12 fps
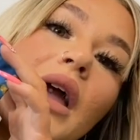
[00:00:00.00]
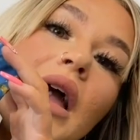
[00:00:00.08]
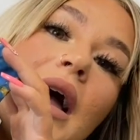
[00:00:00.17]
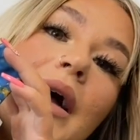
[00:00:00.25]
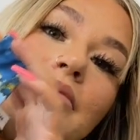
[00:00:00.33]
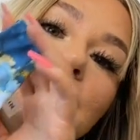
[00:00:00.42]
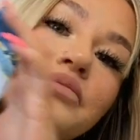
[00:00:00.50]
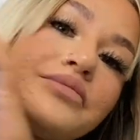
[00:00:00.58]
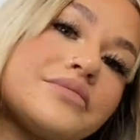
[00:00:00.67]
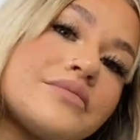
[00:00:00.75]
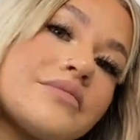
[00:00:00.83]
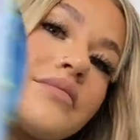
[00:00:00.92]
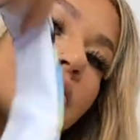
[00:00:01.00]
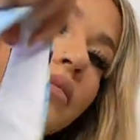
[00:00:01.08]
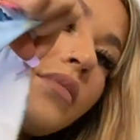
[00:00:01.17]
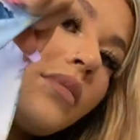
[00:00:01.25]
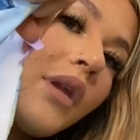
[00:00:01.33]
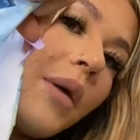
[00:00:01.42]

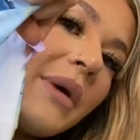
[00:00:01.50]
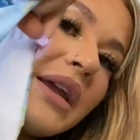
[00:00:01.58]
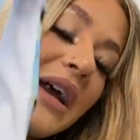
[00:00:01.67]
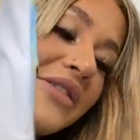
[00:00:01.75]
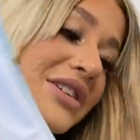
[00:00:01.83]
But yeah,